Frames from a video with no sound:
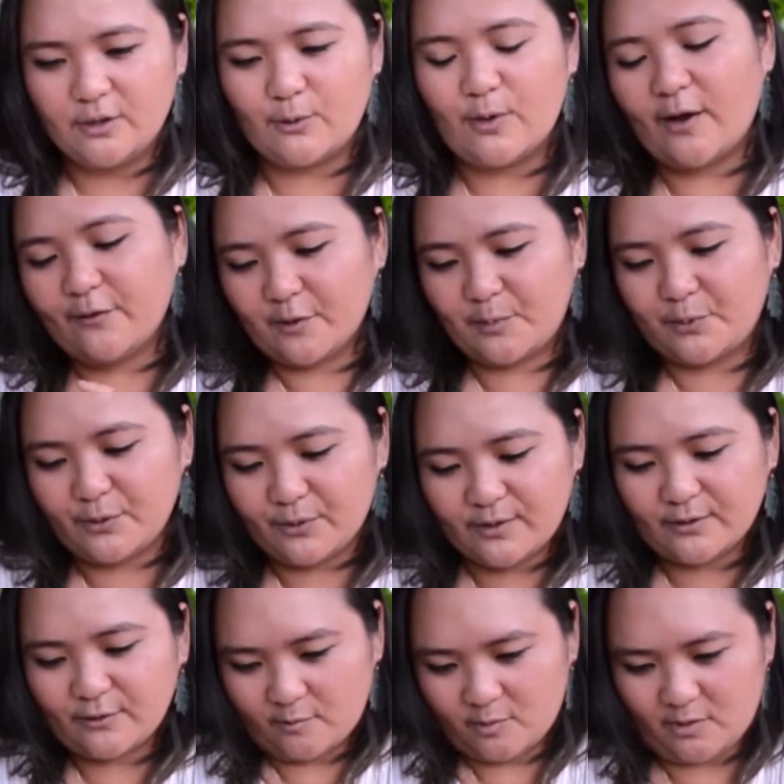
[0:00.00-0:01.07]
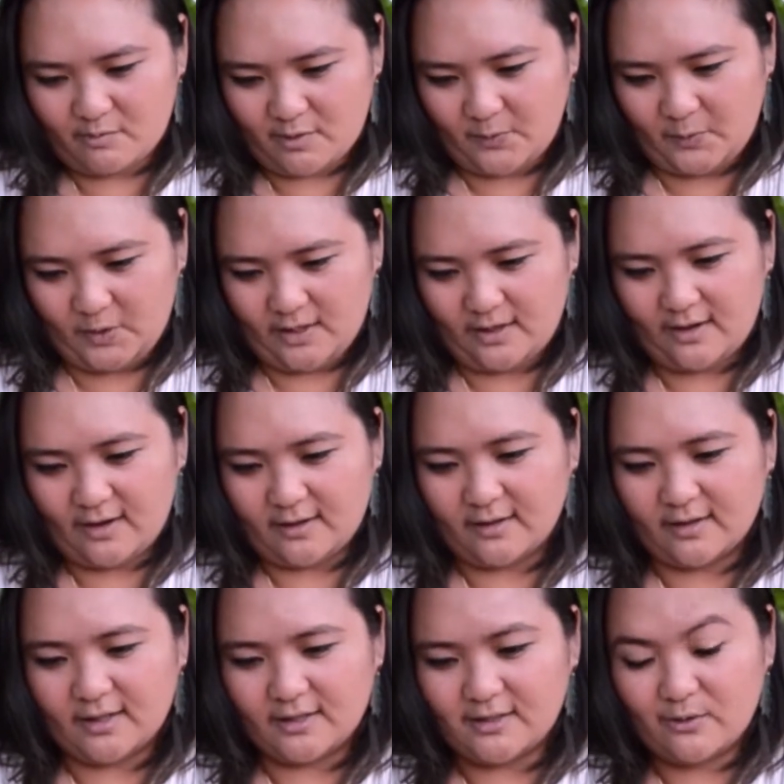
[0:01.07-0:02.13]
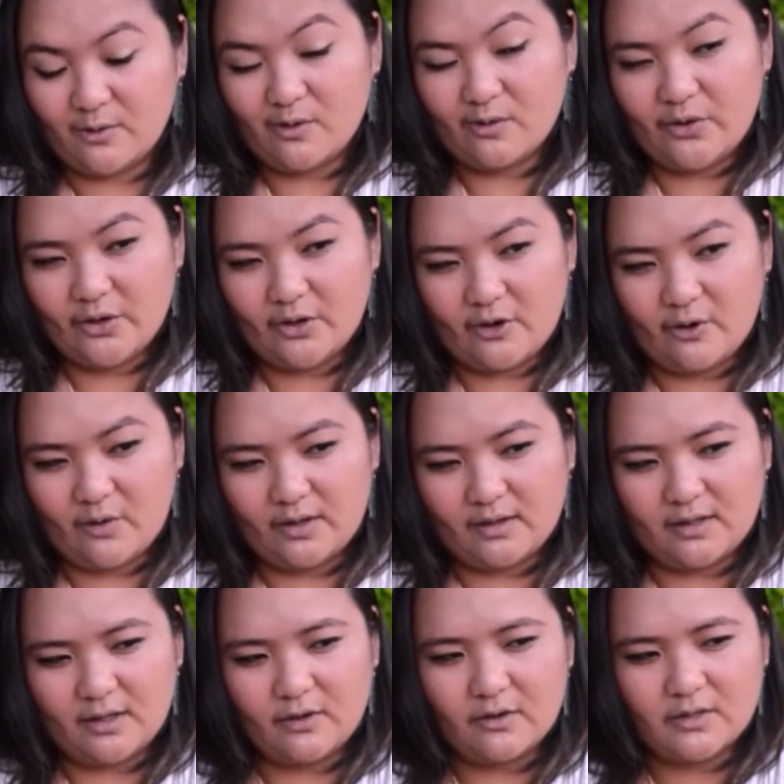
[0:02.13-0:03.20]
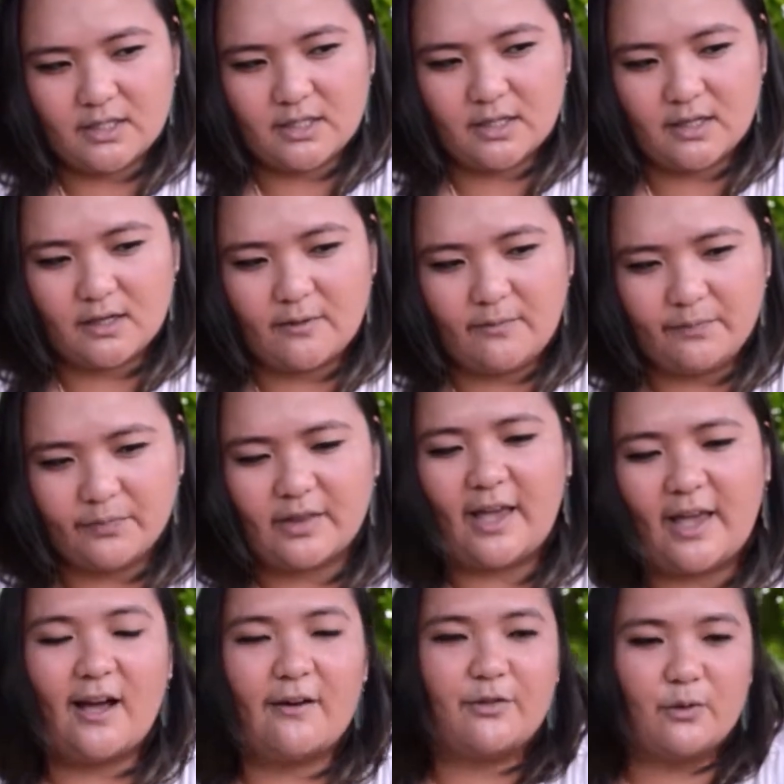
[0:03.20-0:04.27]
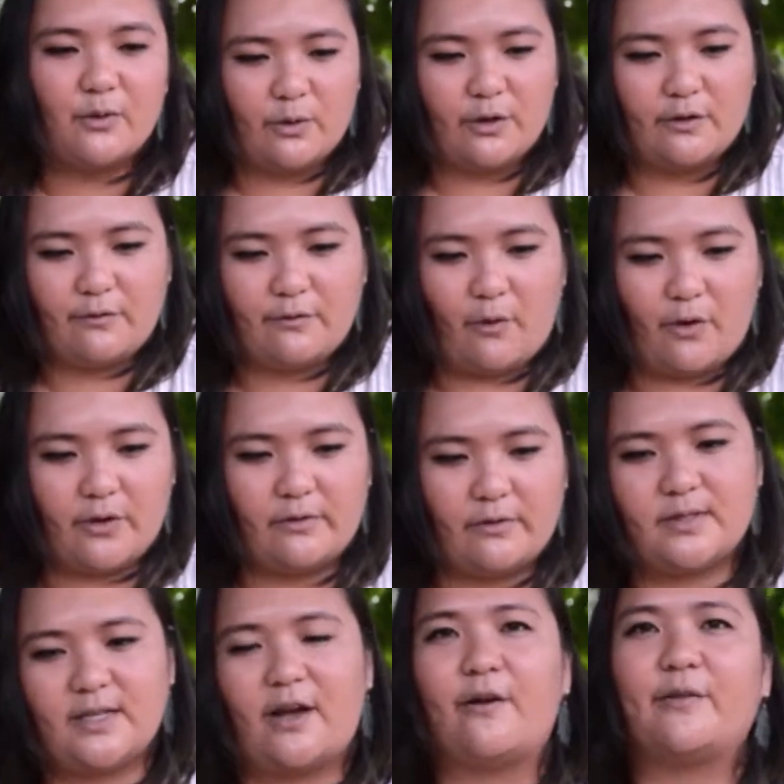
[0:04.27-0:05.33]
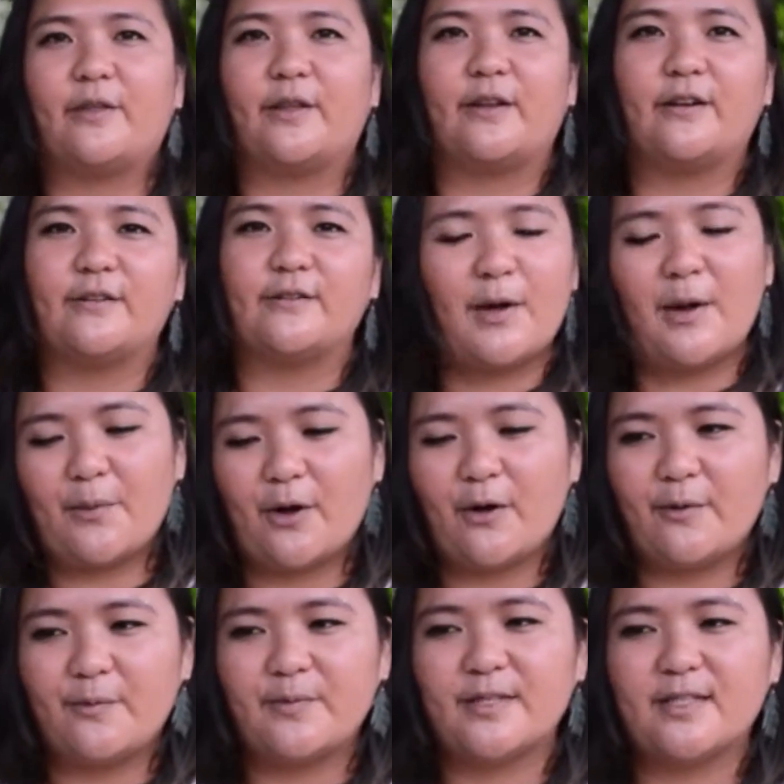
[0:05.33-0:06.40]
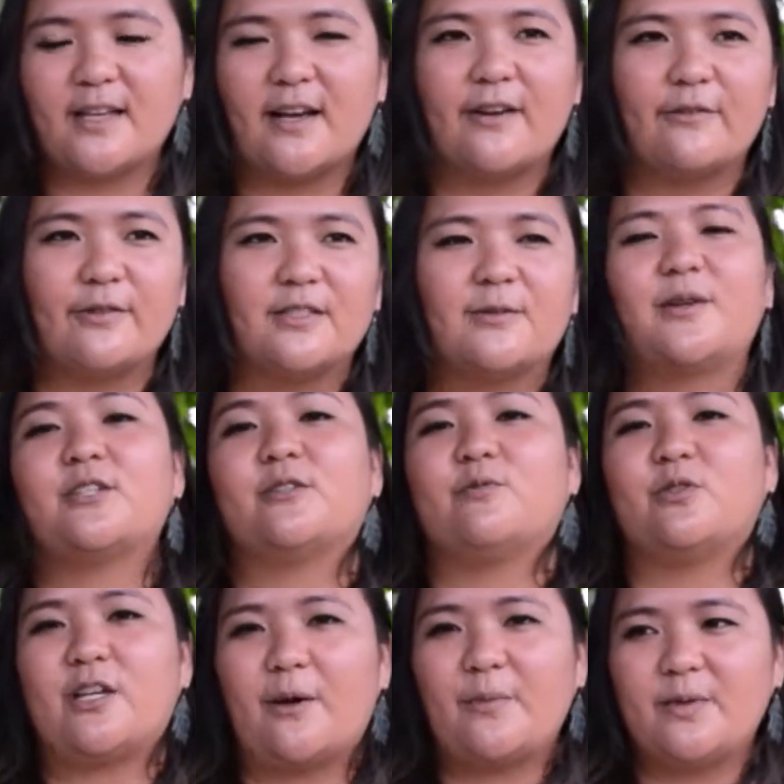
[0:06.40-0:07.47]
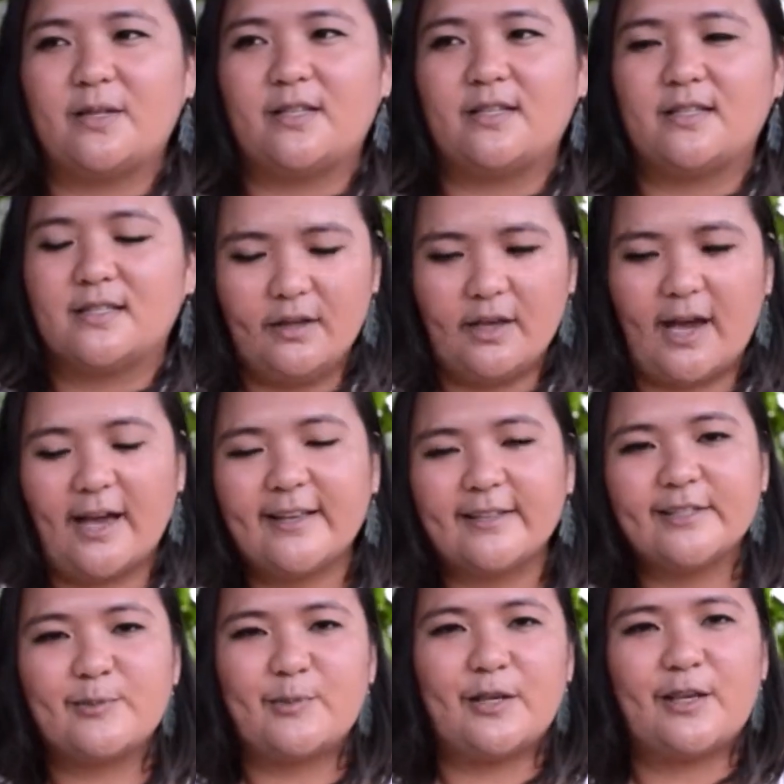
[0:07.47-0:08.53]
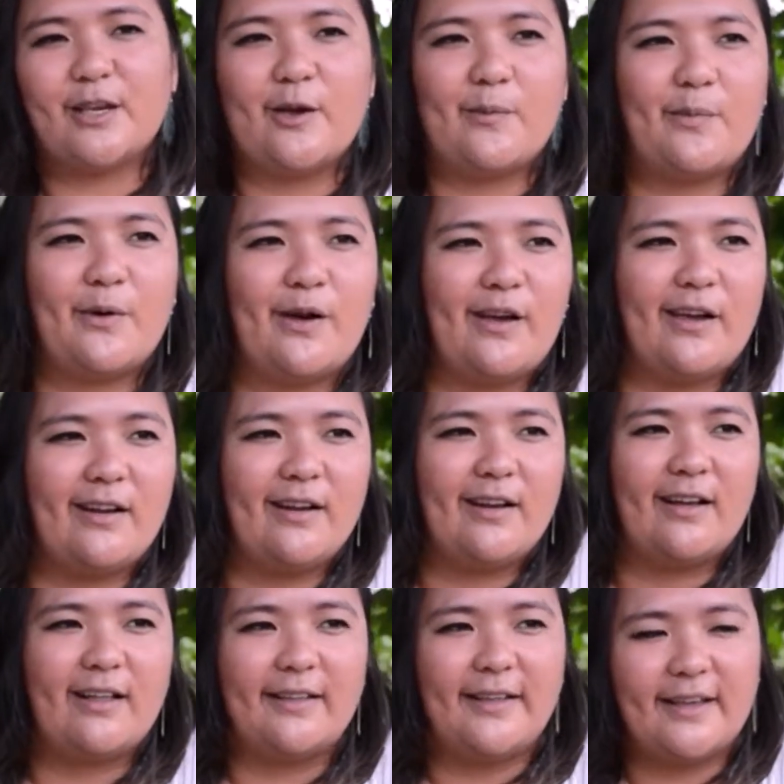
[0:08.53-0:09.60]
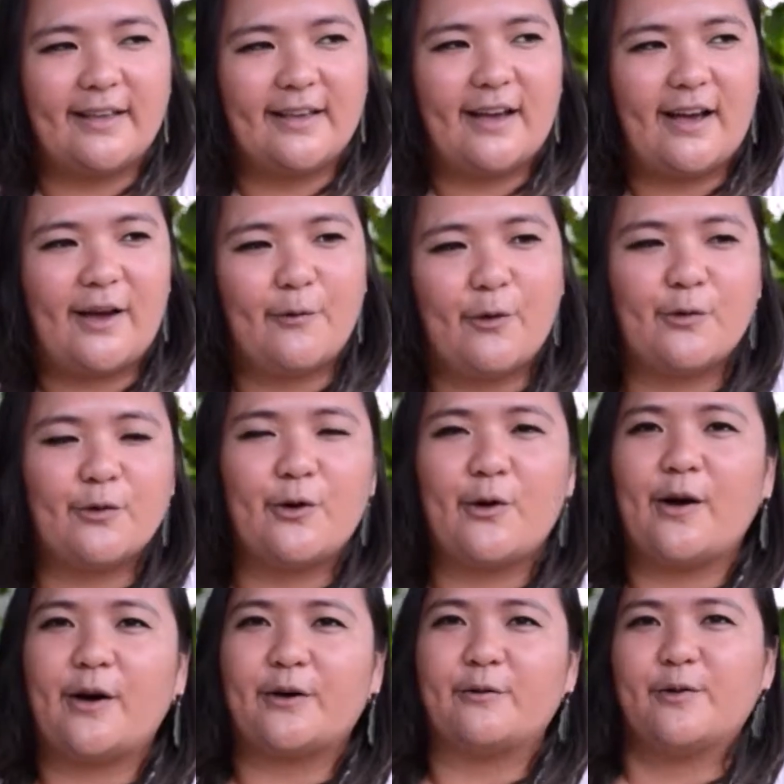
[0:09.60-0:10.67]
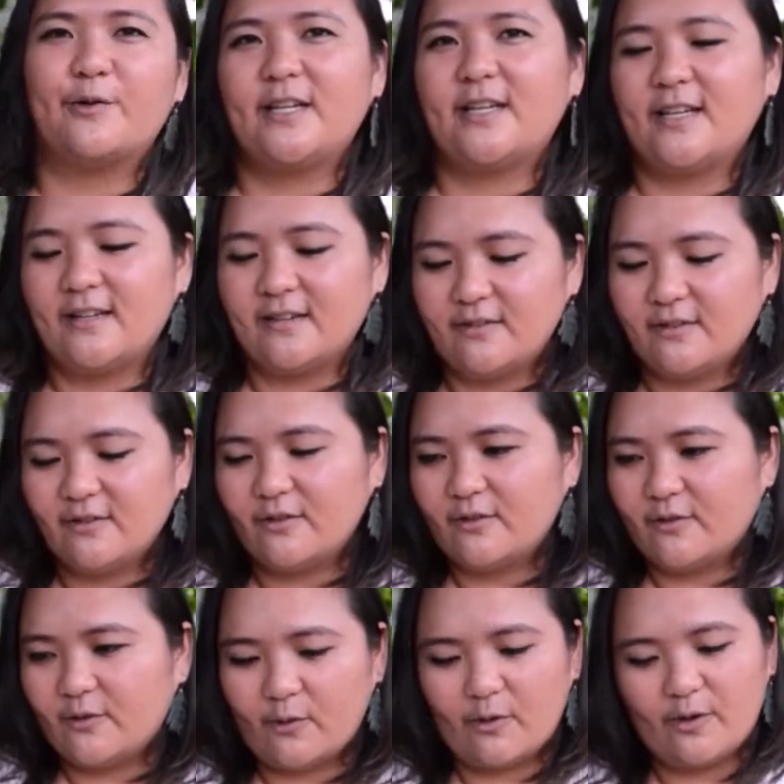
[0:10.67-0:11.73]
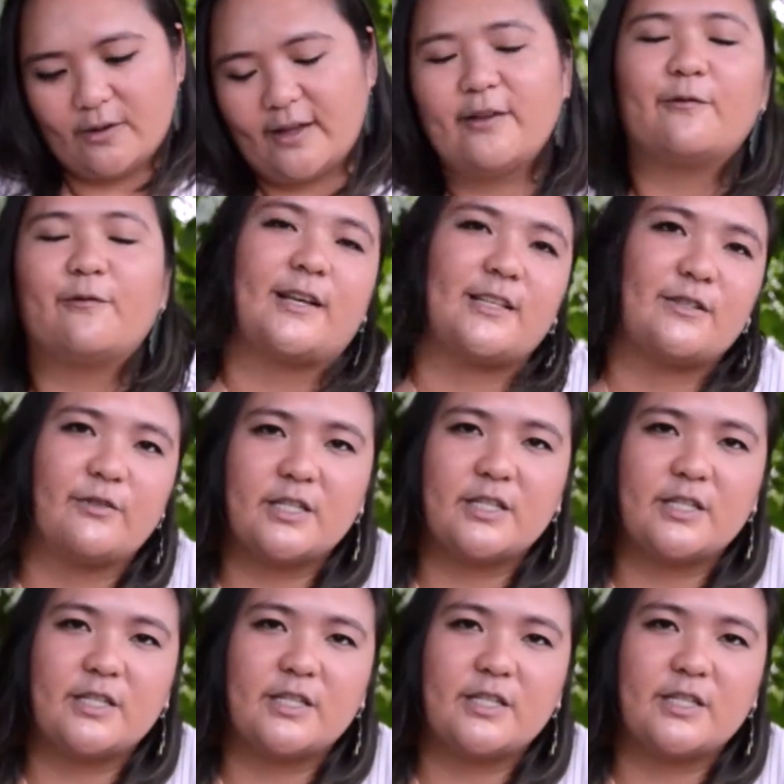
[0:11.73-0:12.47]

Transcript: you have to pull these from your memory, and like Duolingo and Lingodeer, they have the word for you down there. My problem is that, especially with Japanese, I can speak it, but like I won't know how to read it, or like vice